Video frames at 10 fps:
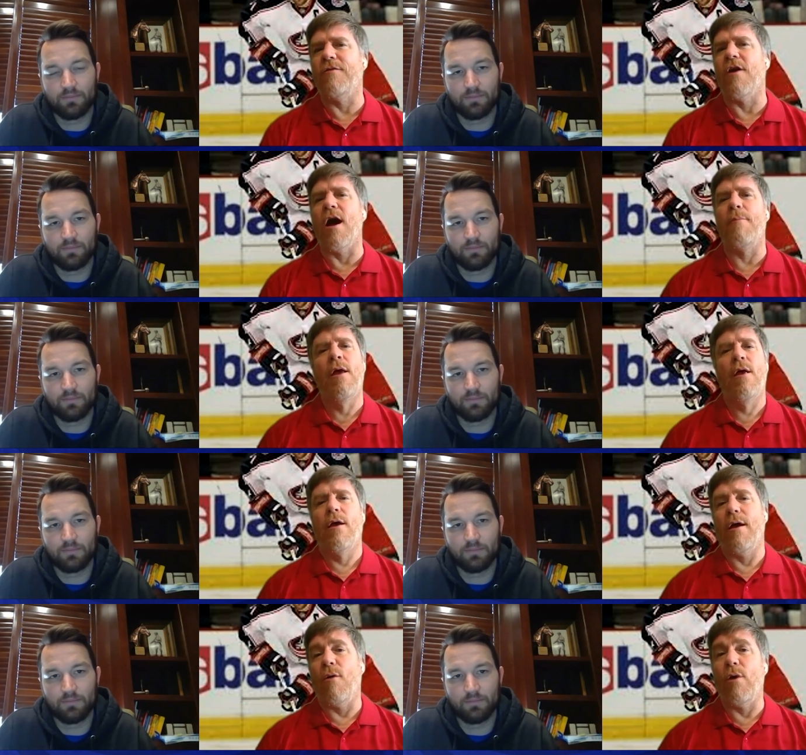Speaker 1: top.
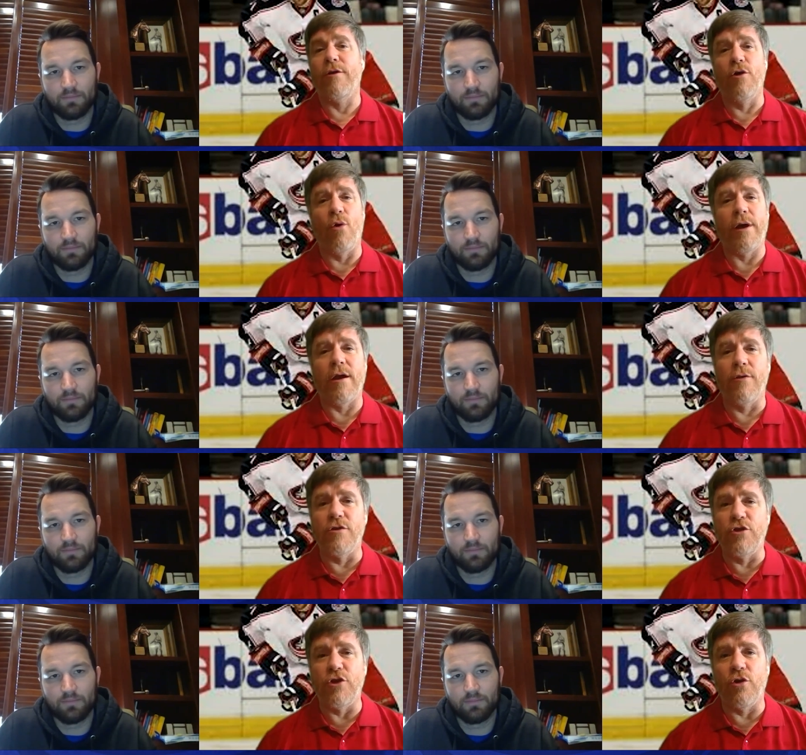Uh, whether you're going into the
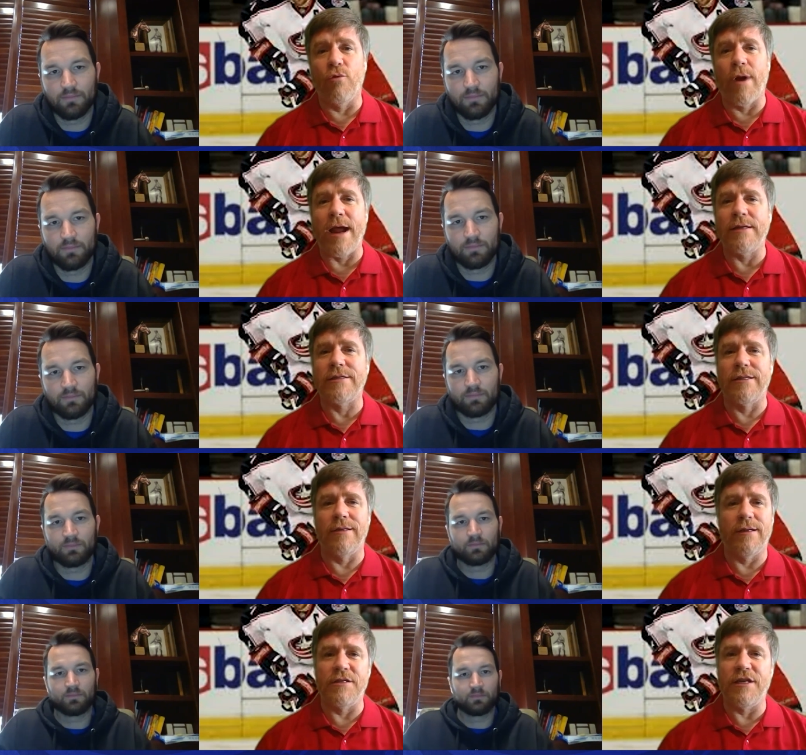junior ranks
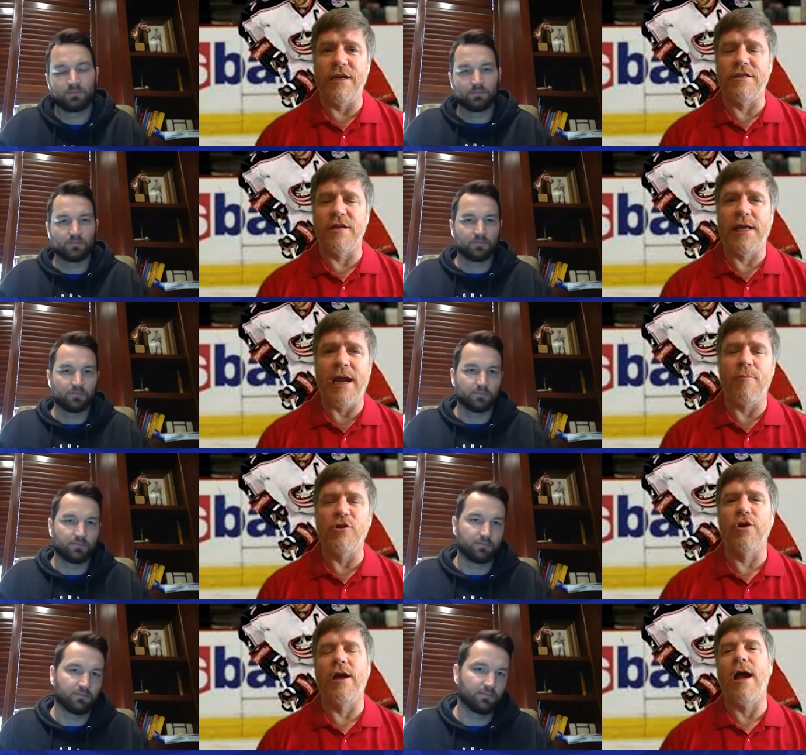and, and, seeing some of the
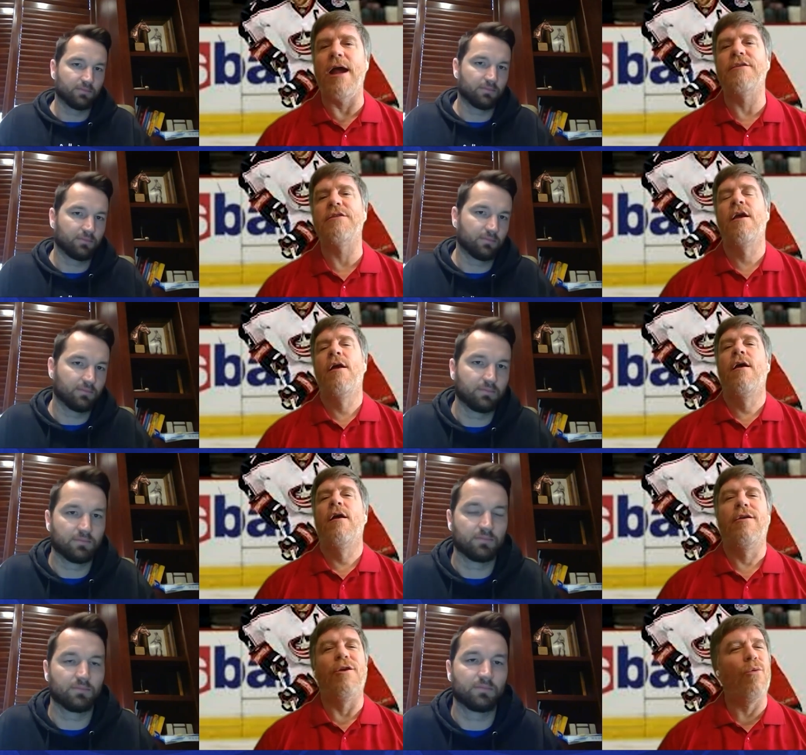amateur guys,
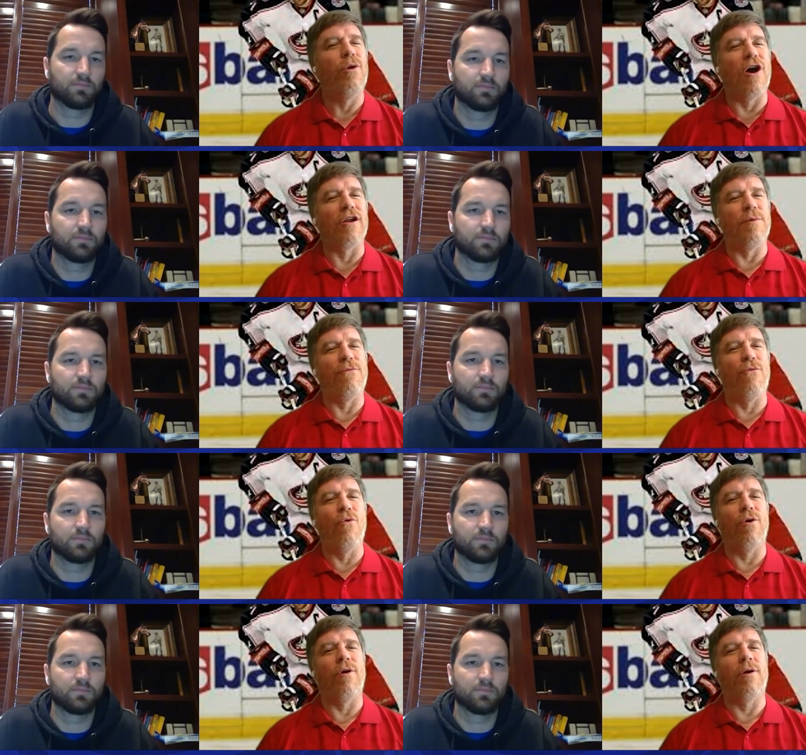you know, we talked
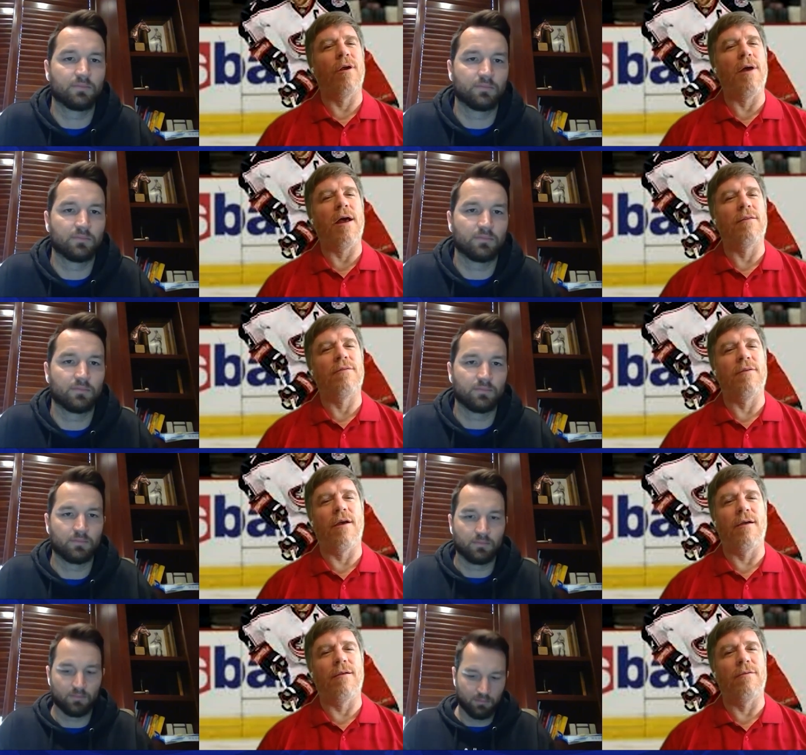before about
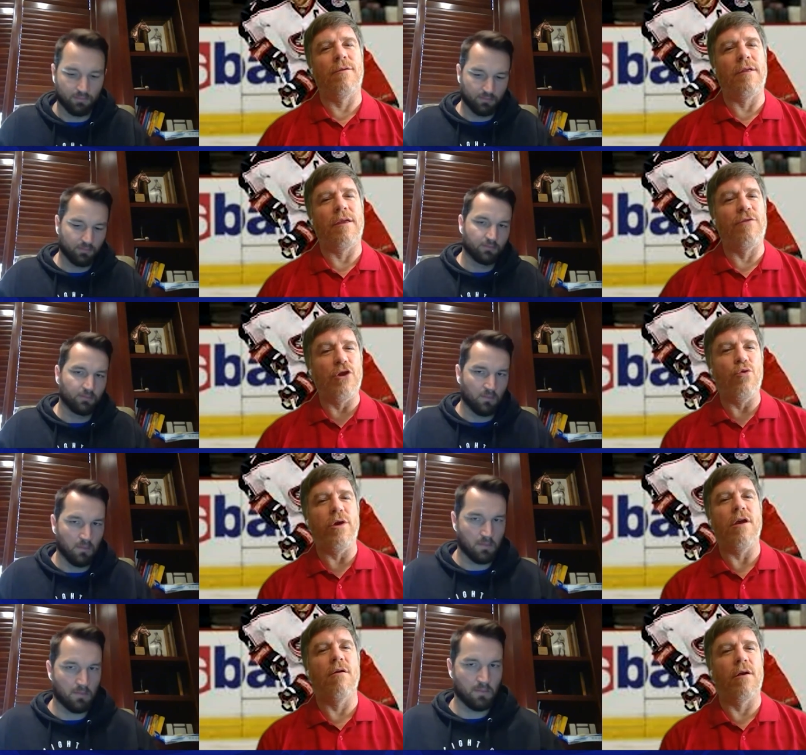uh, even you
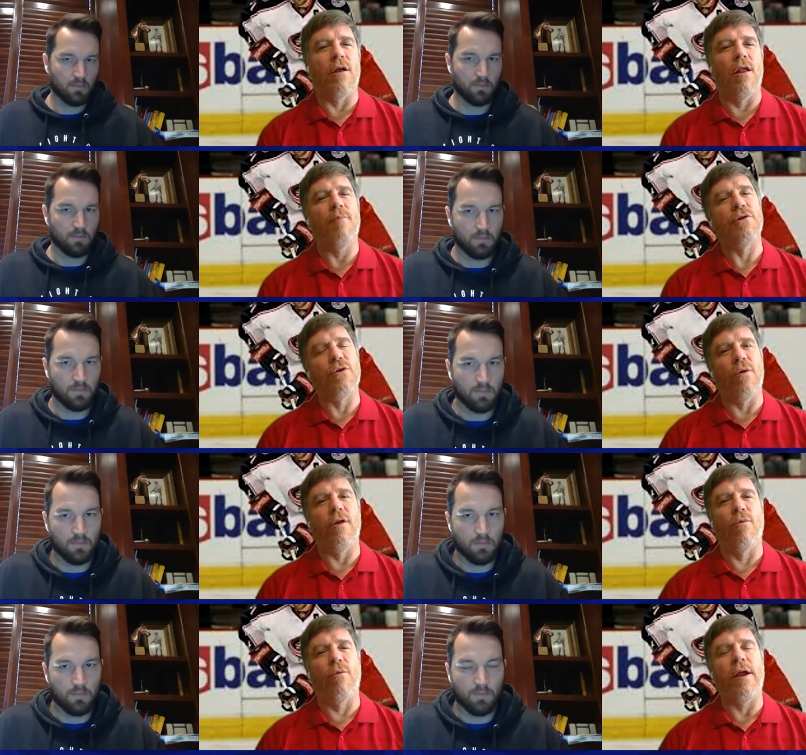here in Columbus going
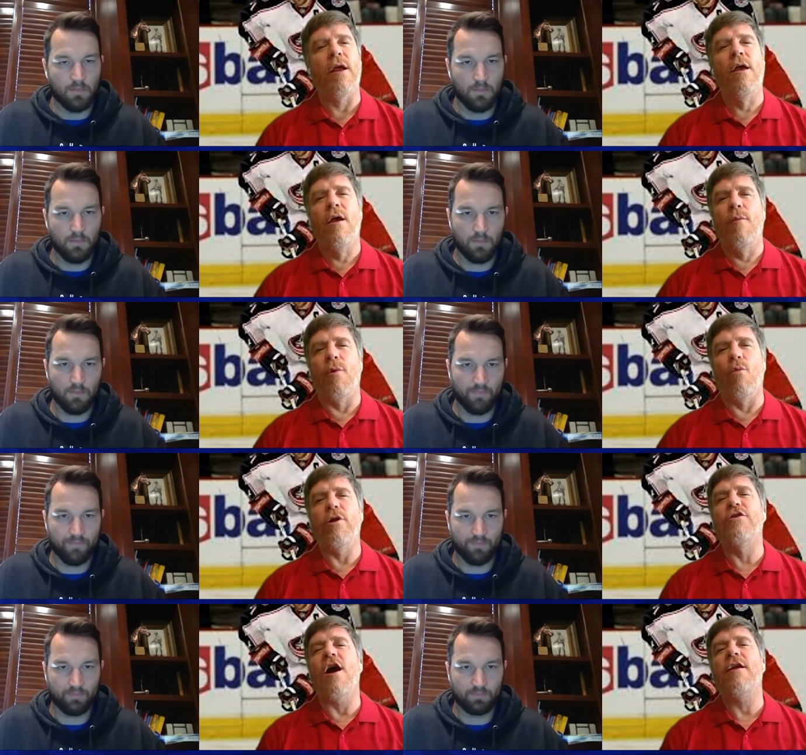to the rink. But when
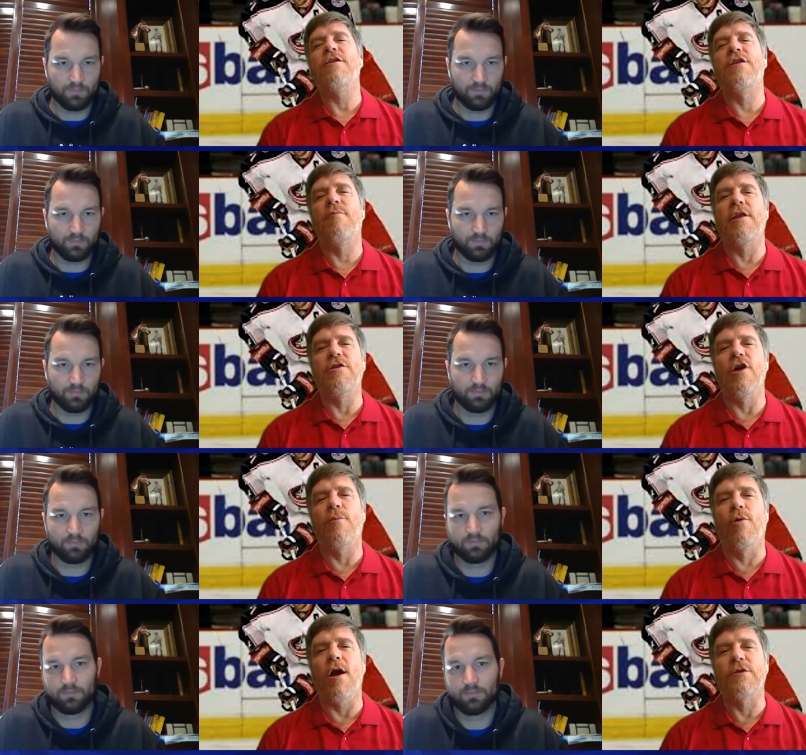you're talking to some of these young
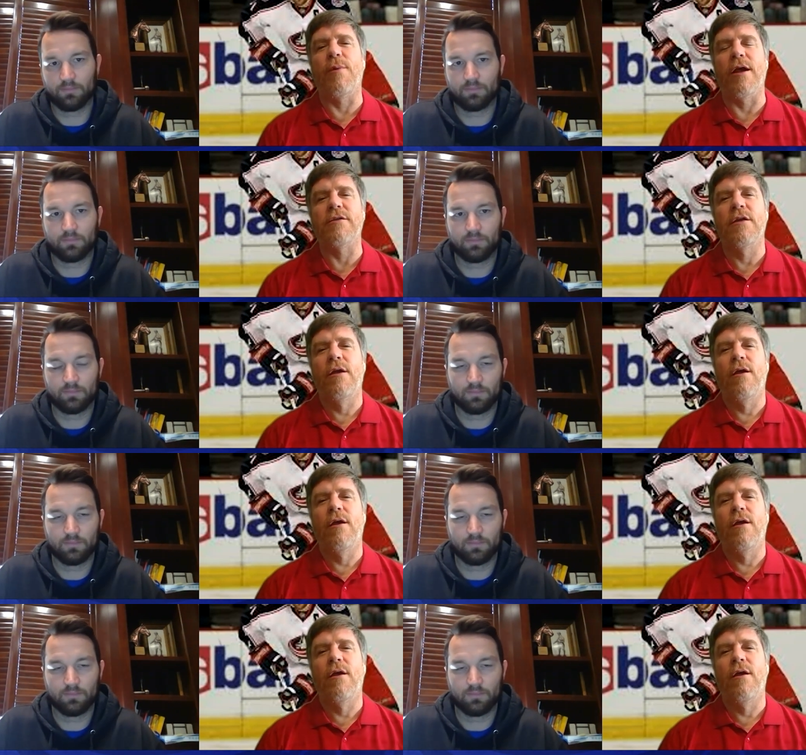prospects,